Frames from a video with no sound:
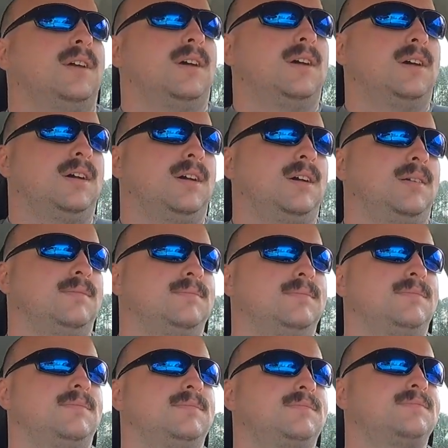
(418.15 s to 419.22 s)

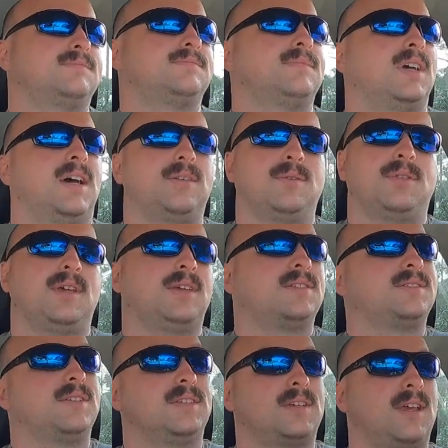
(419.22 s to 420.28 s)
I don't think
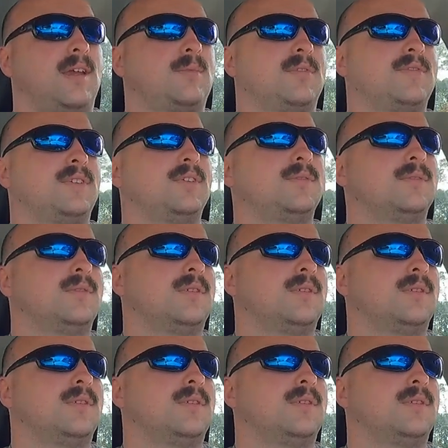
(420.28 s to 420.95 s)
it's in the camera view,